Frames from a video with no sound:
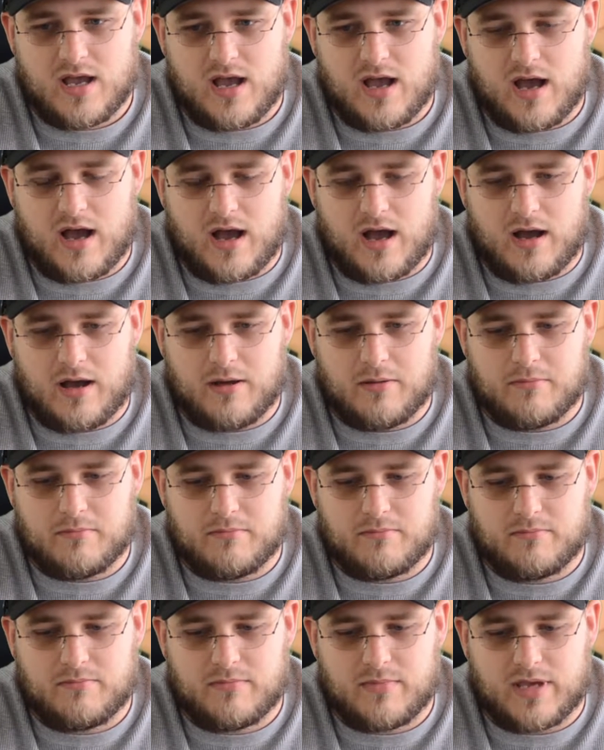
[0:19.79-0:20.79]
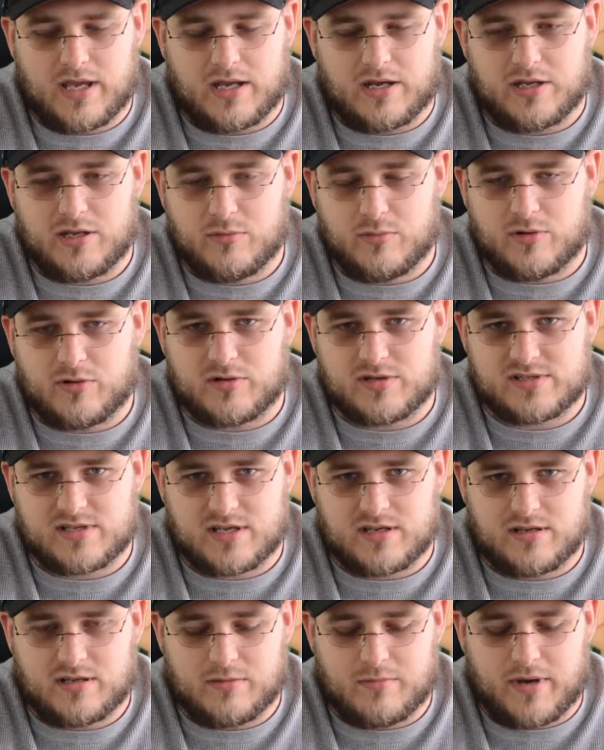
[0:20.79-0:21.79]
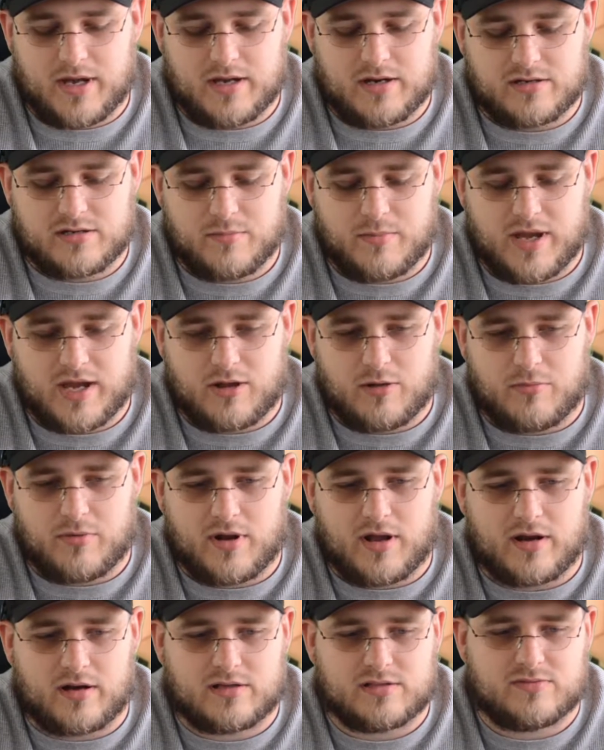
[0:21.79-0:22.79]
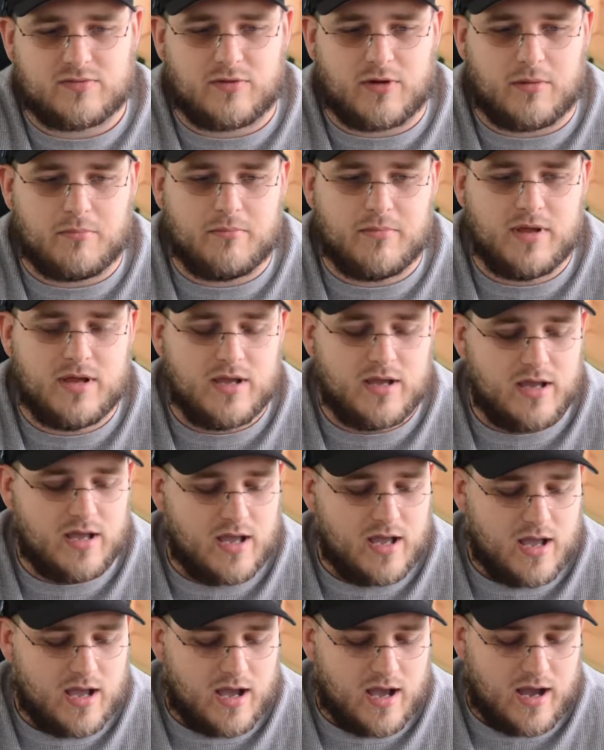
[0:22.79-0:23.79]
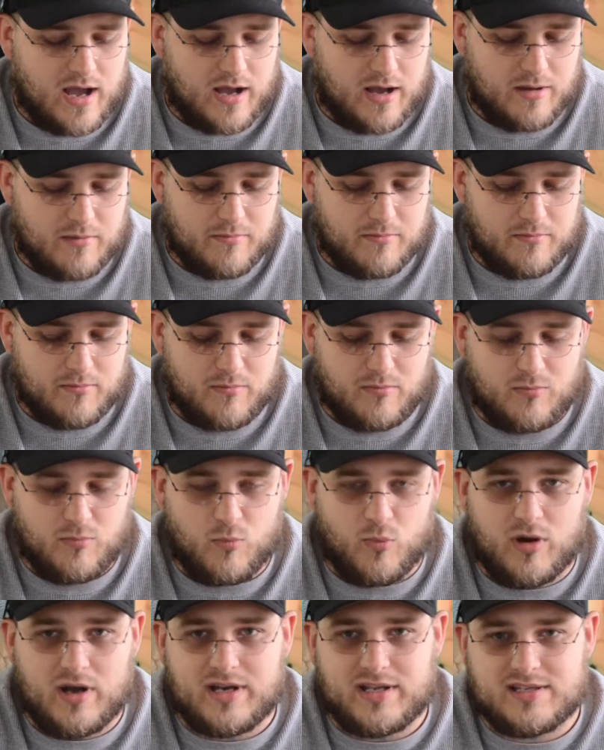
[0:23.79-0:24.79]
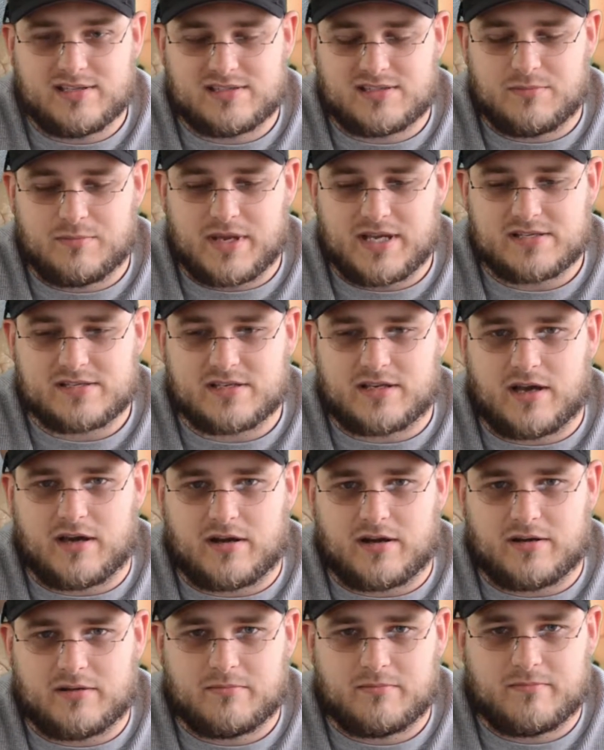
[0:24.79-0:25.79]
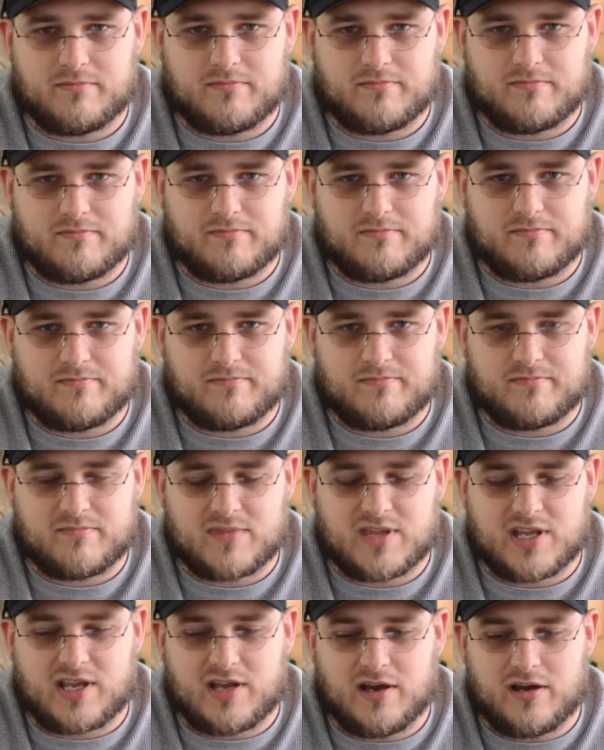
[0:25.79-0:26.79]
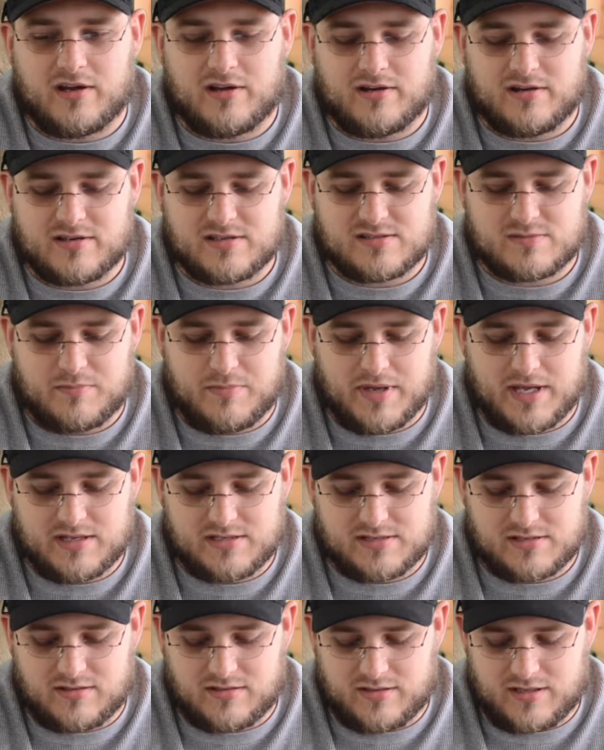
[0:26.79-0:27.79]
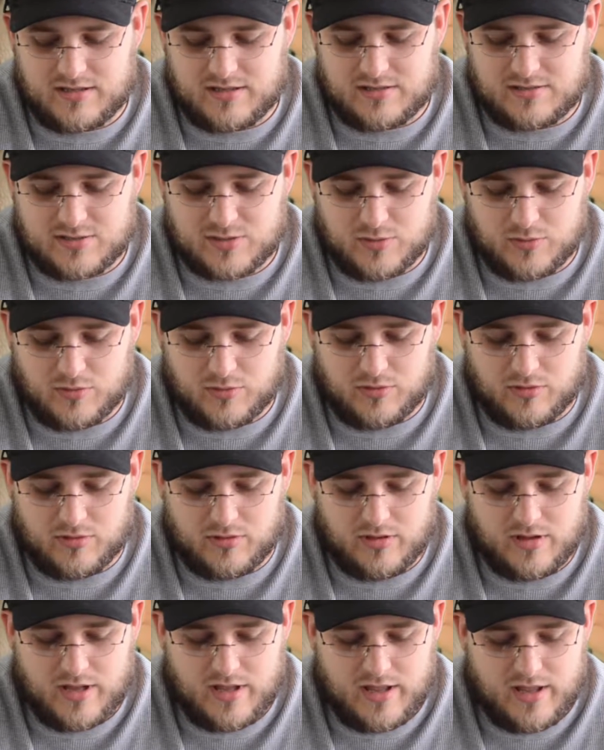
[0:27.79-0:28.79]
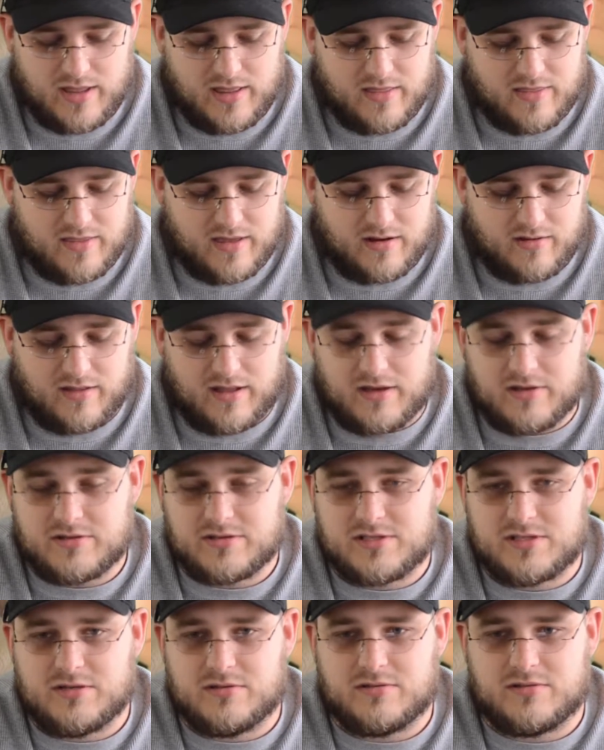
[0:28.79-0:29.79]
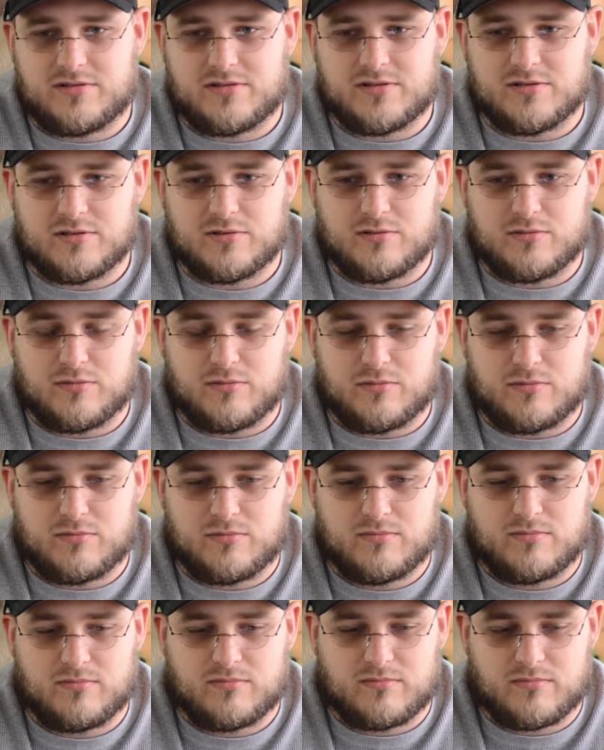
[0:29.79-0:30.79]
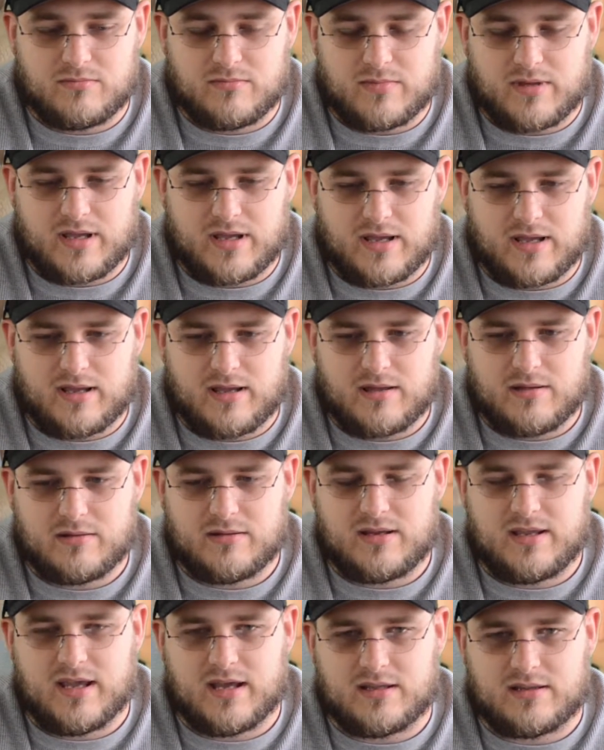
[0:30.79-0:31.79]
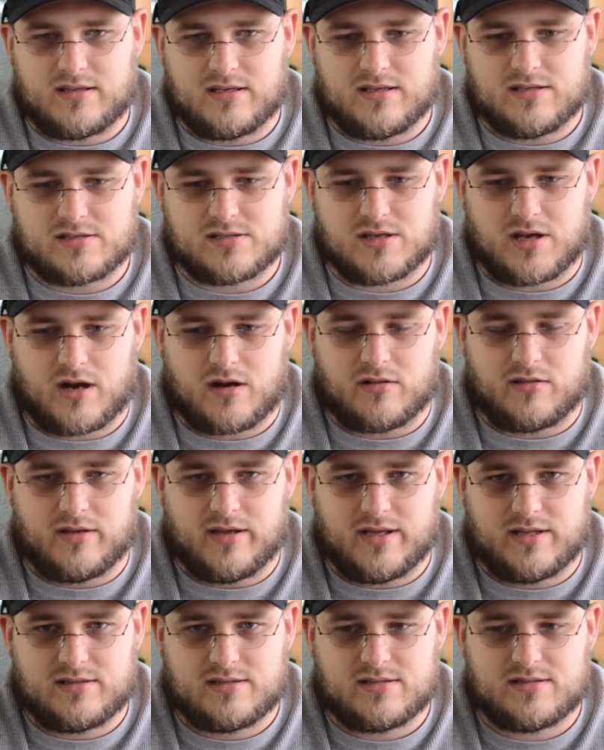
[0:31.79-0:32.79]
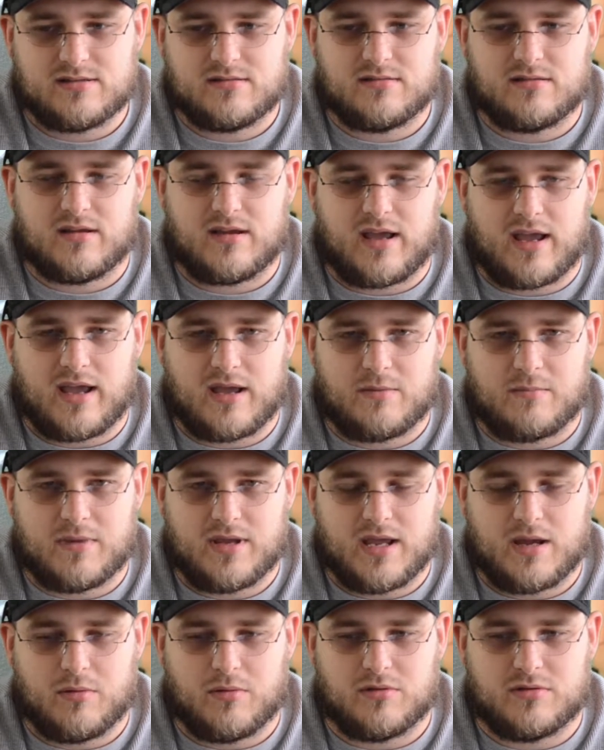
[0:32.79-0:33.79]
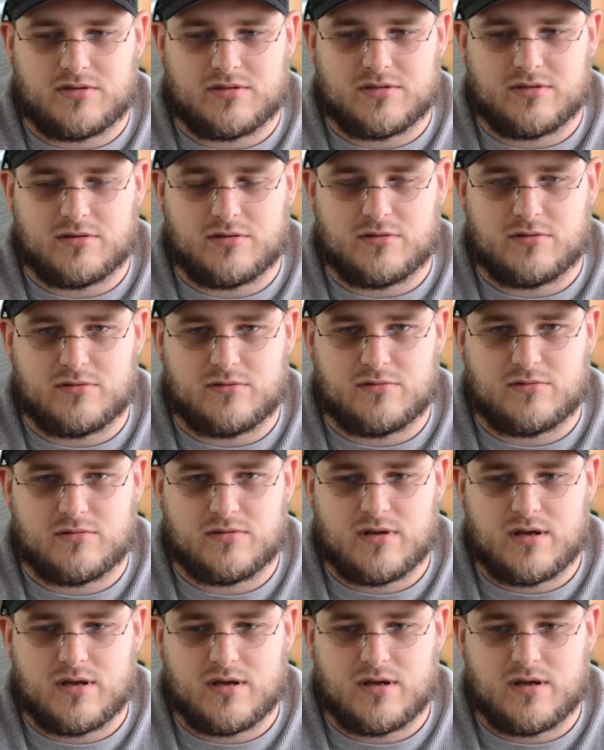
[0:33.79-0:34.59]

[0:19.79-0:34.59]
and humidors that you can buy your tobacco products from. What is the basic cutter? The cutter is basically the tool that allows you to get the cigar lit and be able to